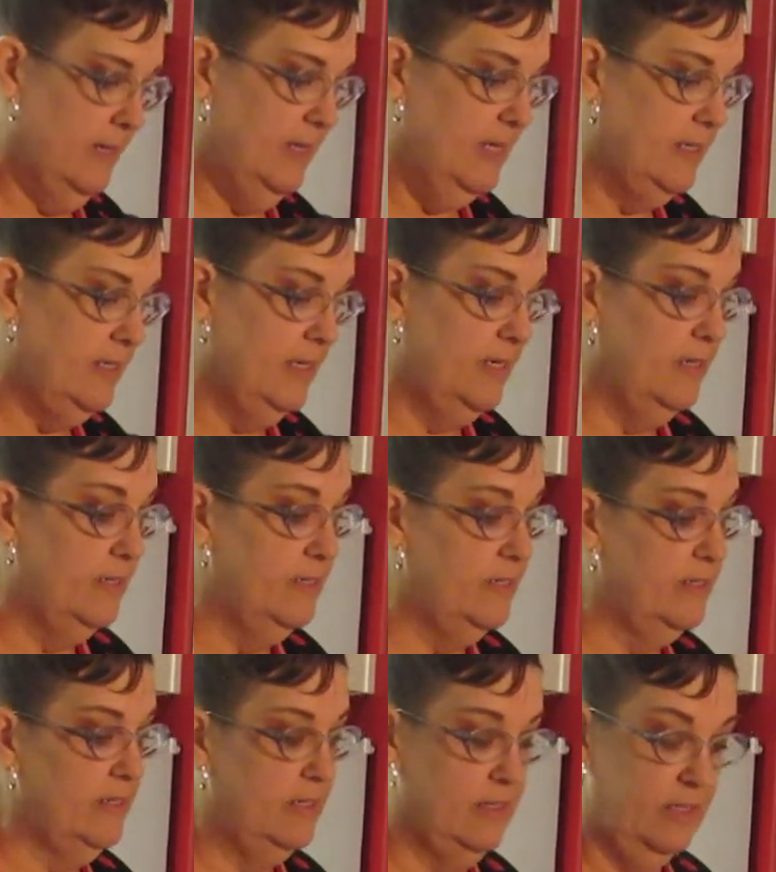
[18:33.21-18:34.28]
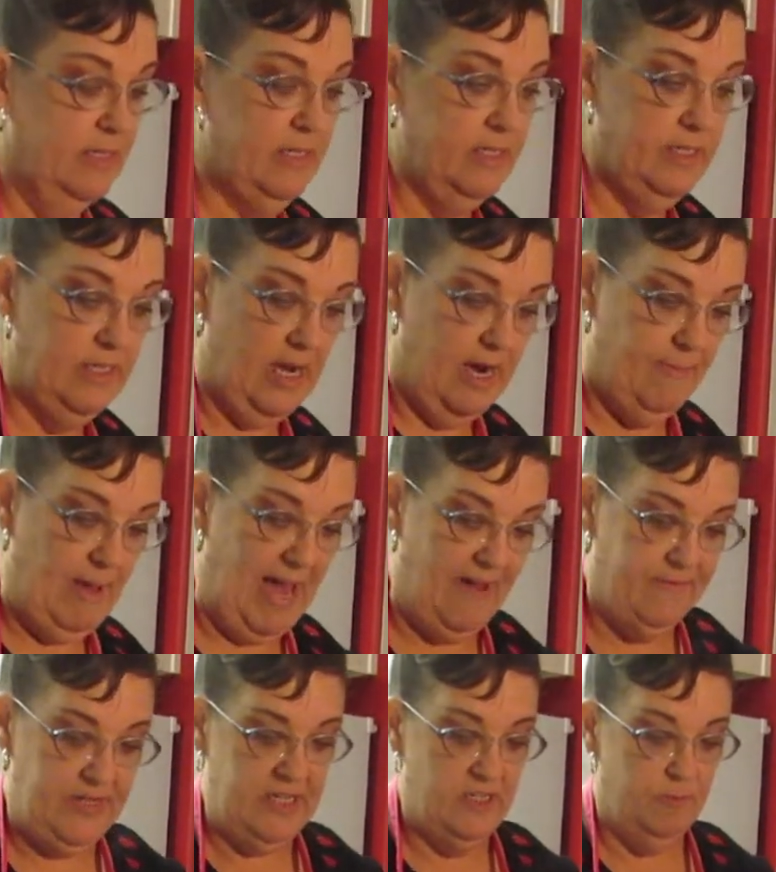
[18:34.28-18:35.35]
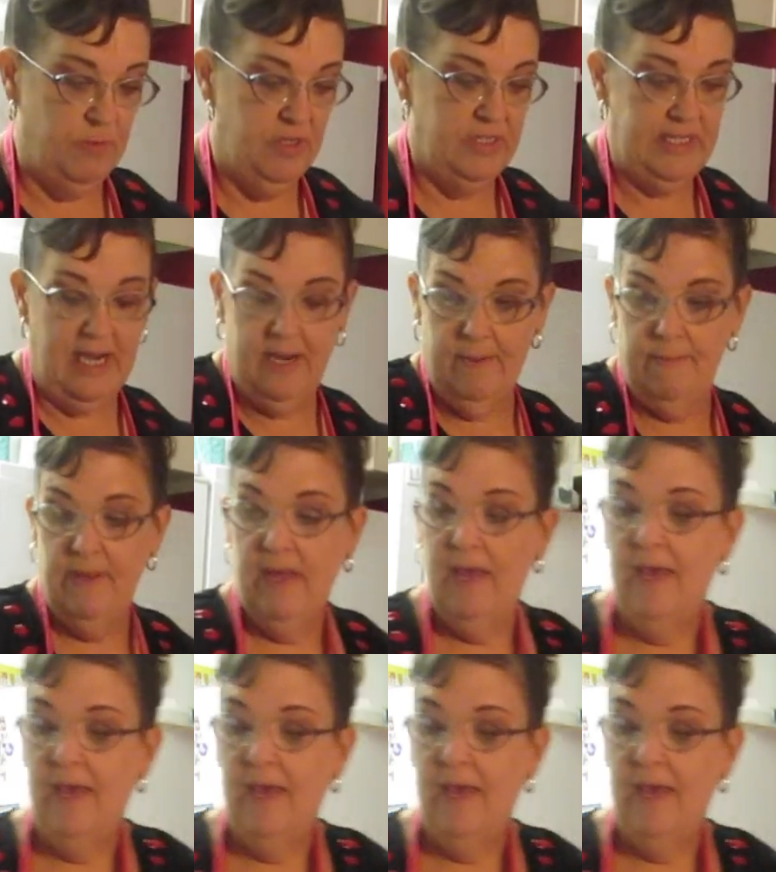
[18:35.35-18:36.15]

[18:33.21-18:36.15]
This is thyme, ½ teaspoon of thyme